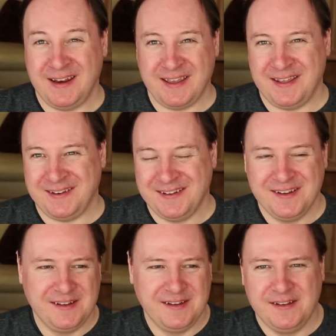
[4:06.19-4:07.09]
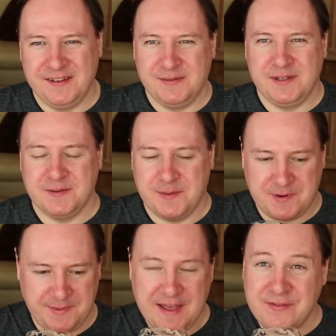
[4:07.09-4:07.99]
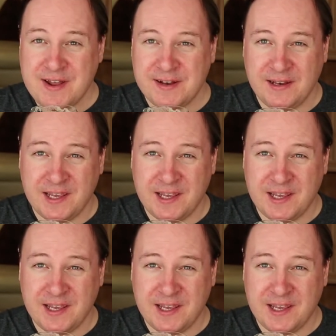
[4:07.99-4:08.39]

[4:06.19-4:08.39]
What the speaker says: Then again, I probably haven't had